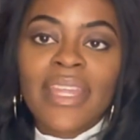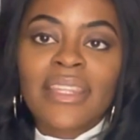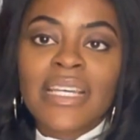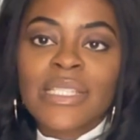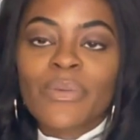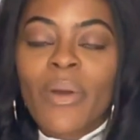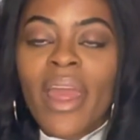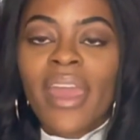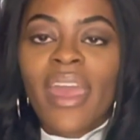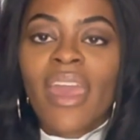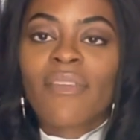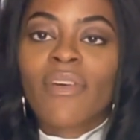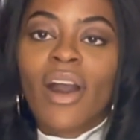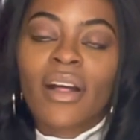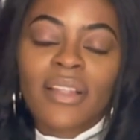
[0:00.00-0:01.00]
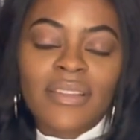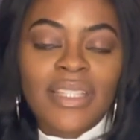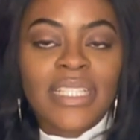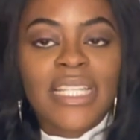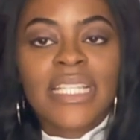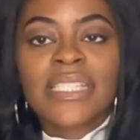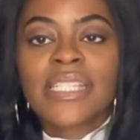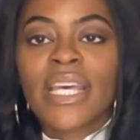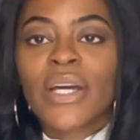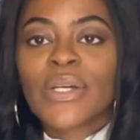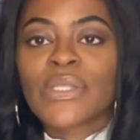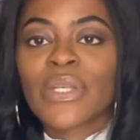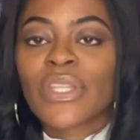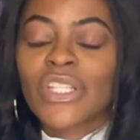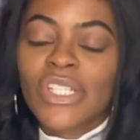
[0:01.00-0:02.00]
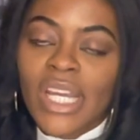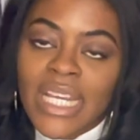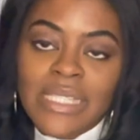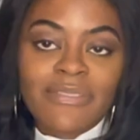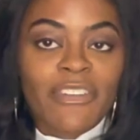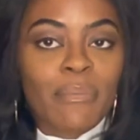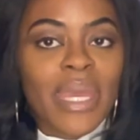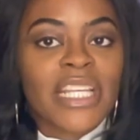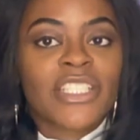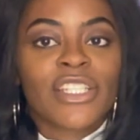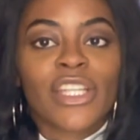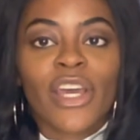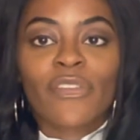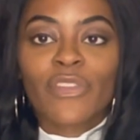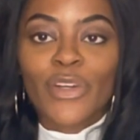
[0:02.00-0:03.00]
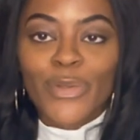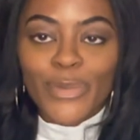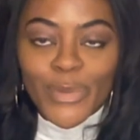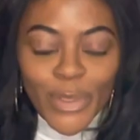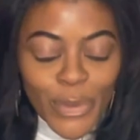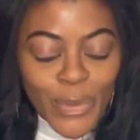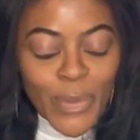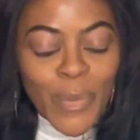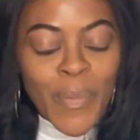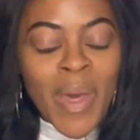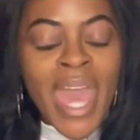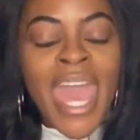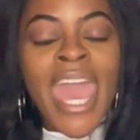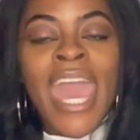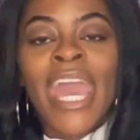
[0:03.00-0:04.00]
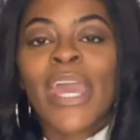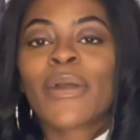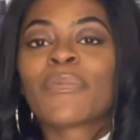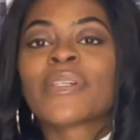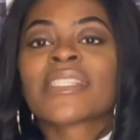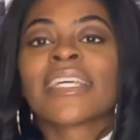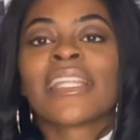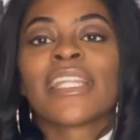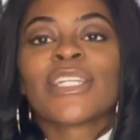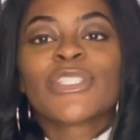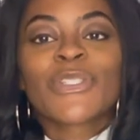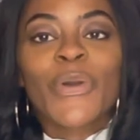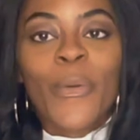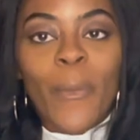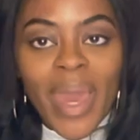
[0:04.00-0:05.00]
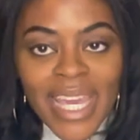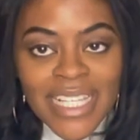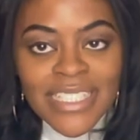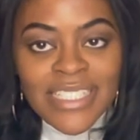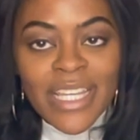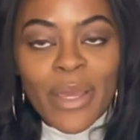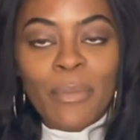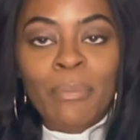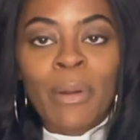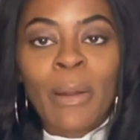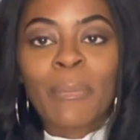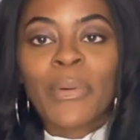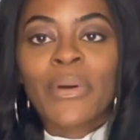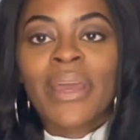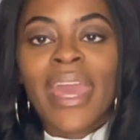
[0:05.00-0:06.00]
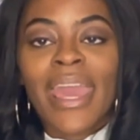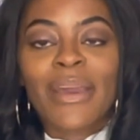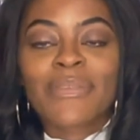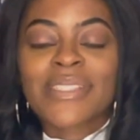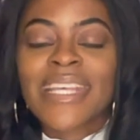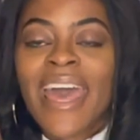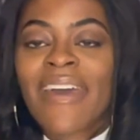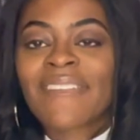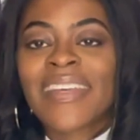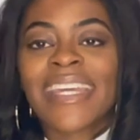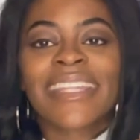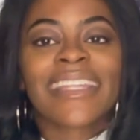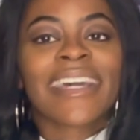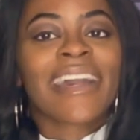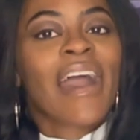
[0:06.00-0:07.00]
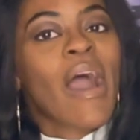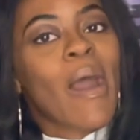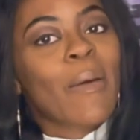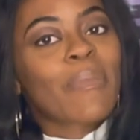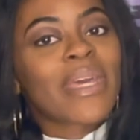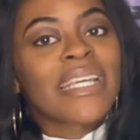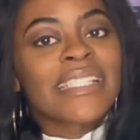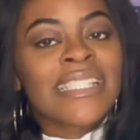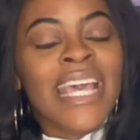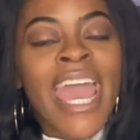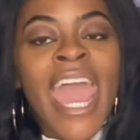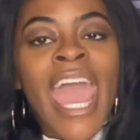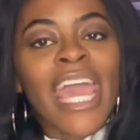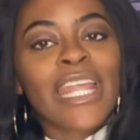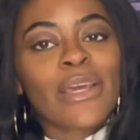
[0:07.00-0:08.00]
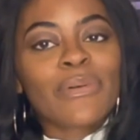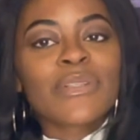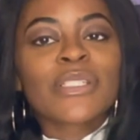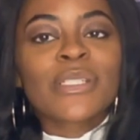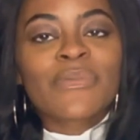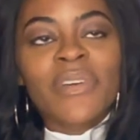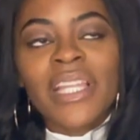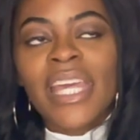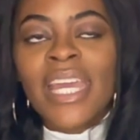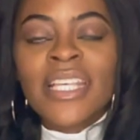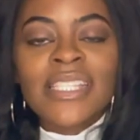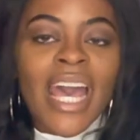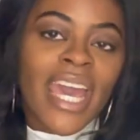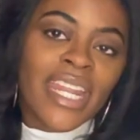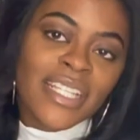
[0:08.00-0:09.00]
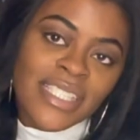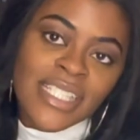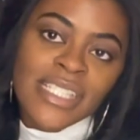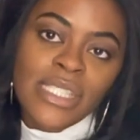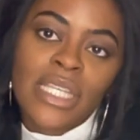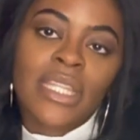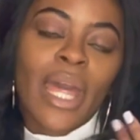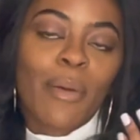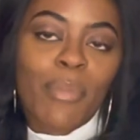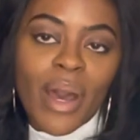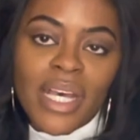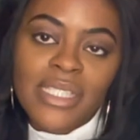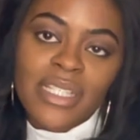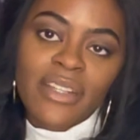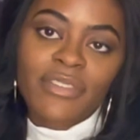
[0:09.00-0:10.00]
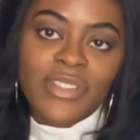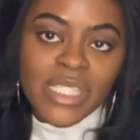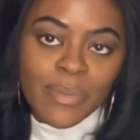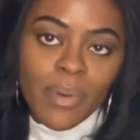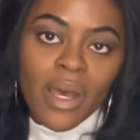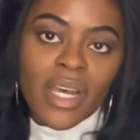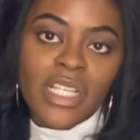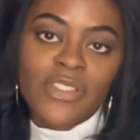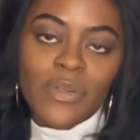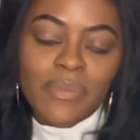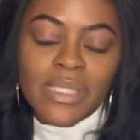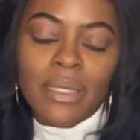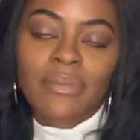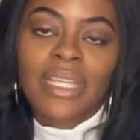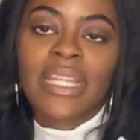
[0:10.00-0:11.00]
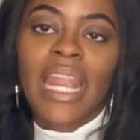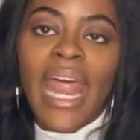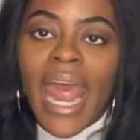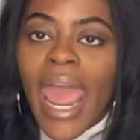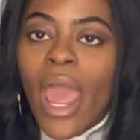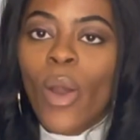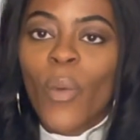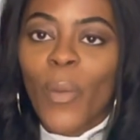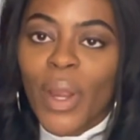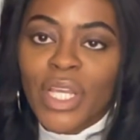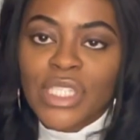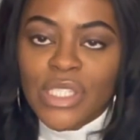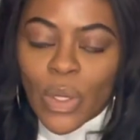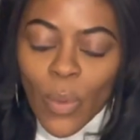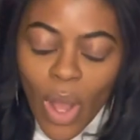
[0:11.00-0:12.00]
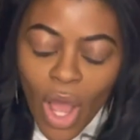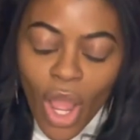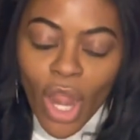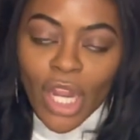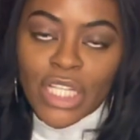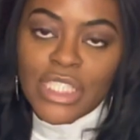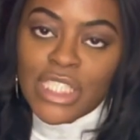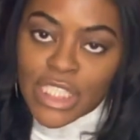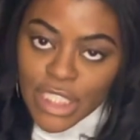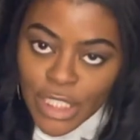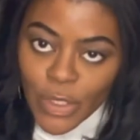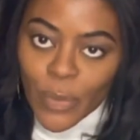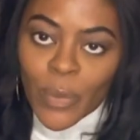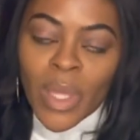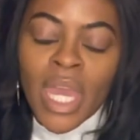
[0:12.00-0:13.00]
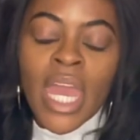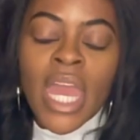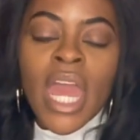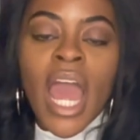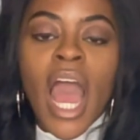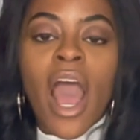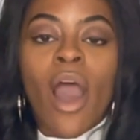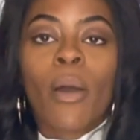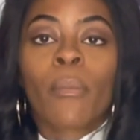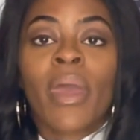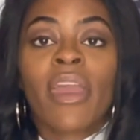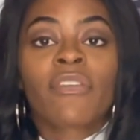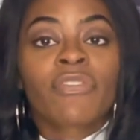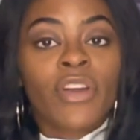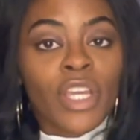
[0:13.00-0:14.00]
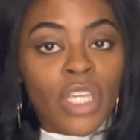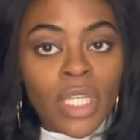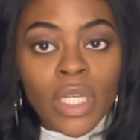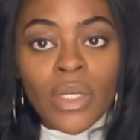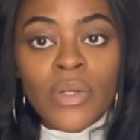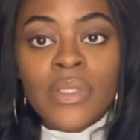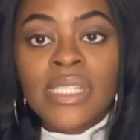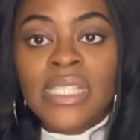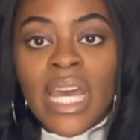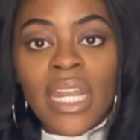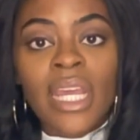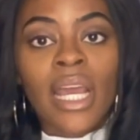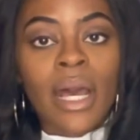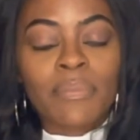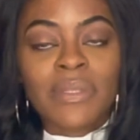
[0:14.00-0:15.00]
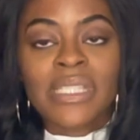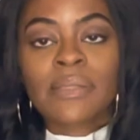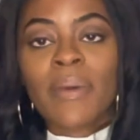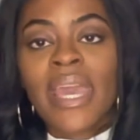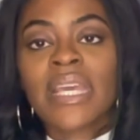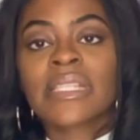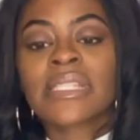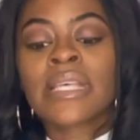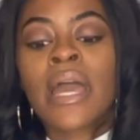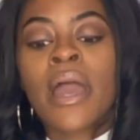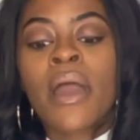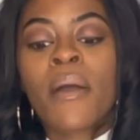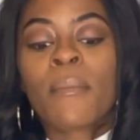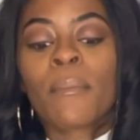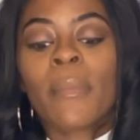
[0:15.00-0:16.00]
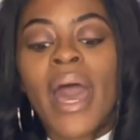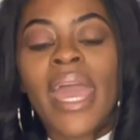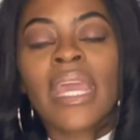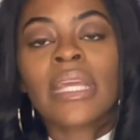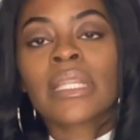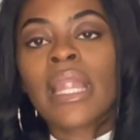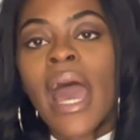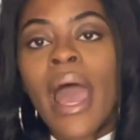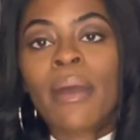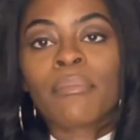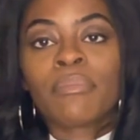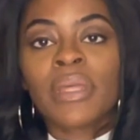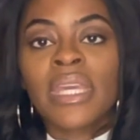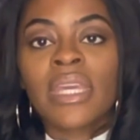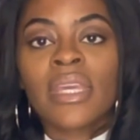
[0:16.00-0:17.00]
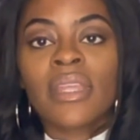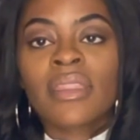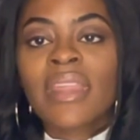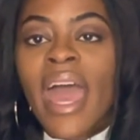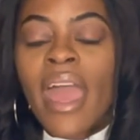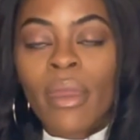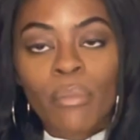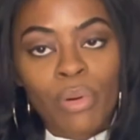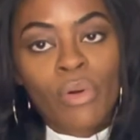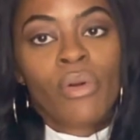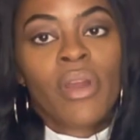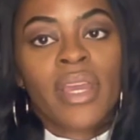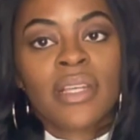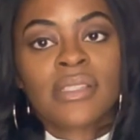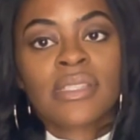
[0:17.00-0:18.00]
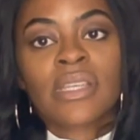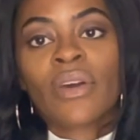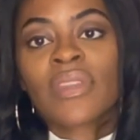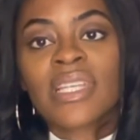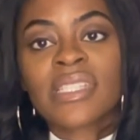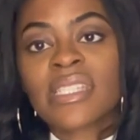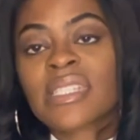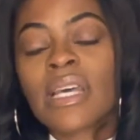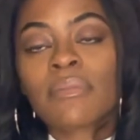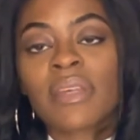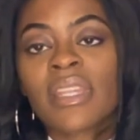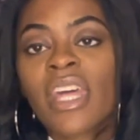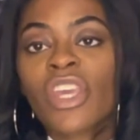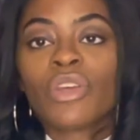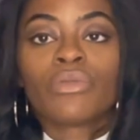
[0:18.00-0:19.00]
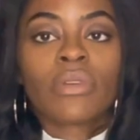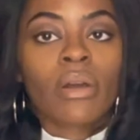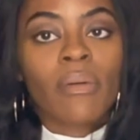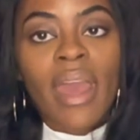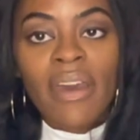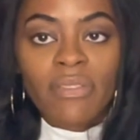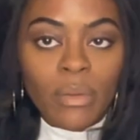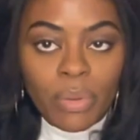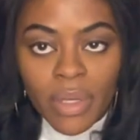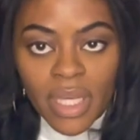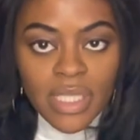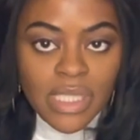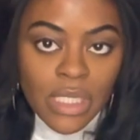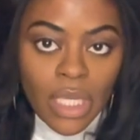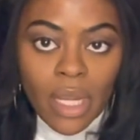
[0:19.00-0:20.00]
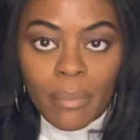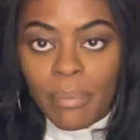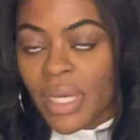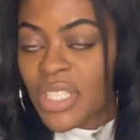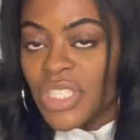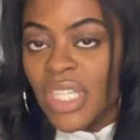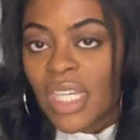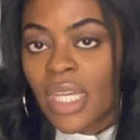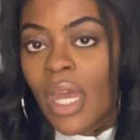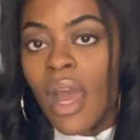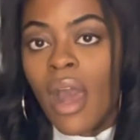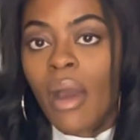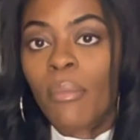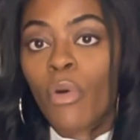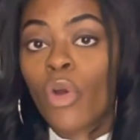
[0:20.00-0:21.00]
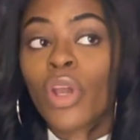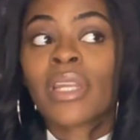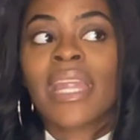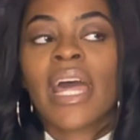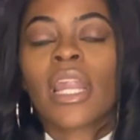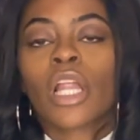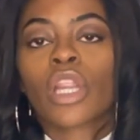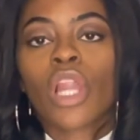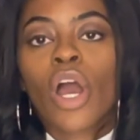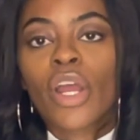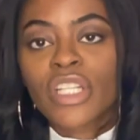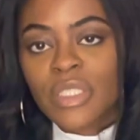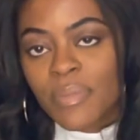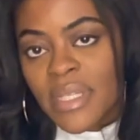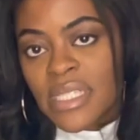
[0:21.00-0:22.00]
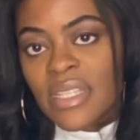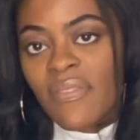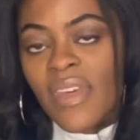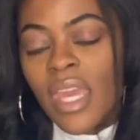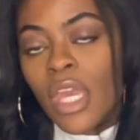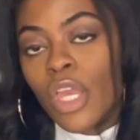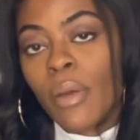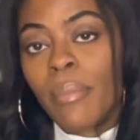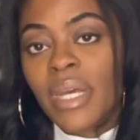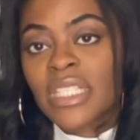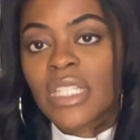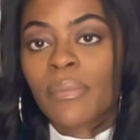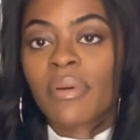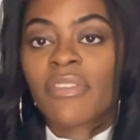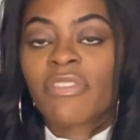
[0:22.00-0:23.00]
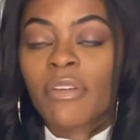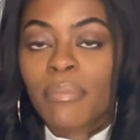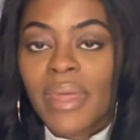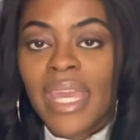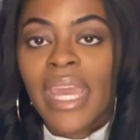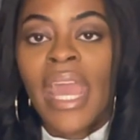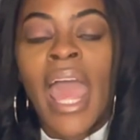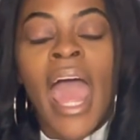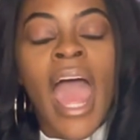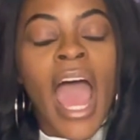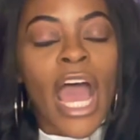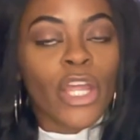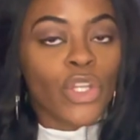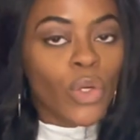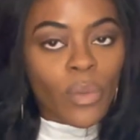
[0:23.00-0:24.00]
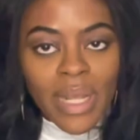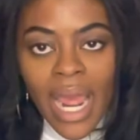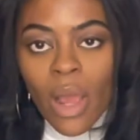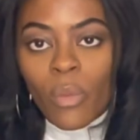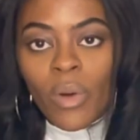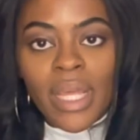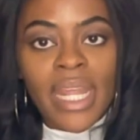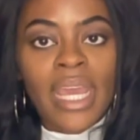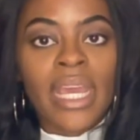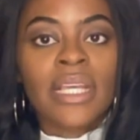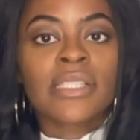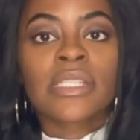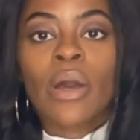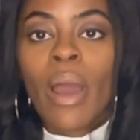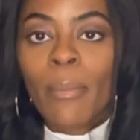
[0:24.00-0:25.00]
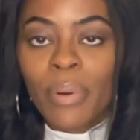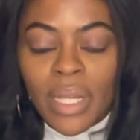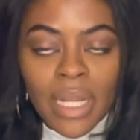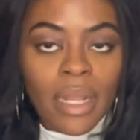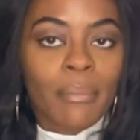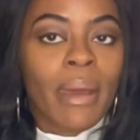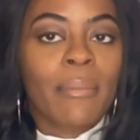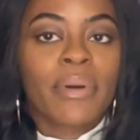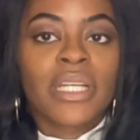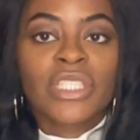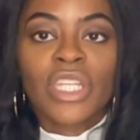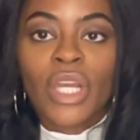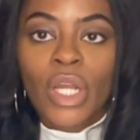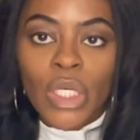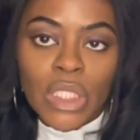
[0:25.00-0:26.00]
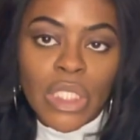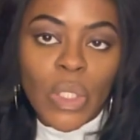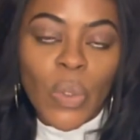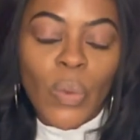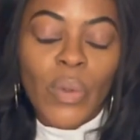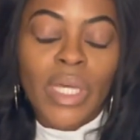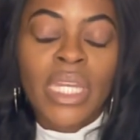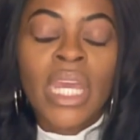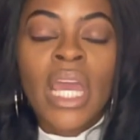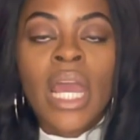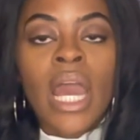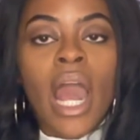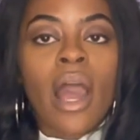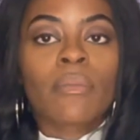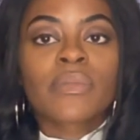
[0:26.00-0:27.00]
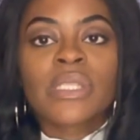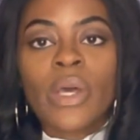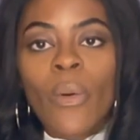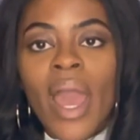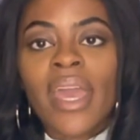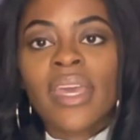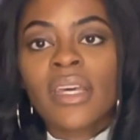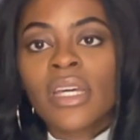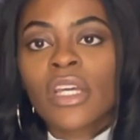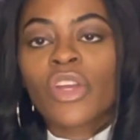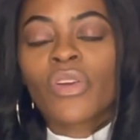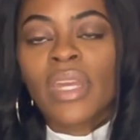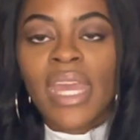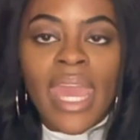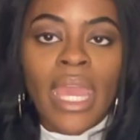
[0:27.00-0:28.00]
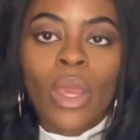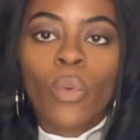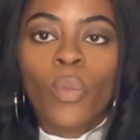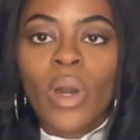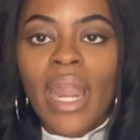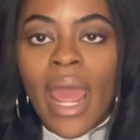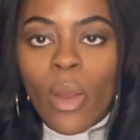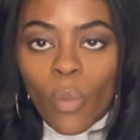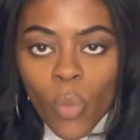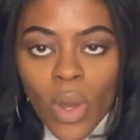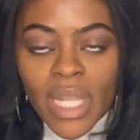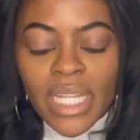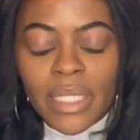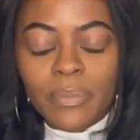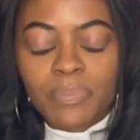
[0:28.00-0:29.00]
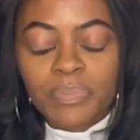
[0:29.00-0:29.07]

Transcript: That's where I gave all of the details on the transformation of the room. It was a lituation. Purple Gang was heavy in the comments. And it was just really exciting to see that positive response from something that I had worked so hard to do. And for you, setting up a space might not be that important. So this is something that you don't have to put into your budget, or not a large piece of it in your budget. But for me, I knew what I wanted, so I put it in my budget early on, so I could create what I wanted.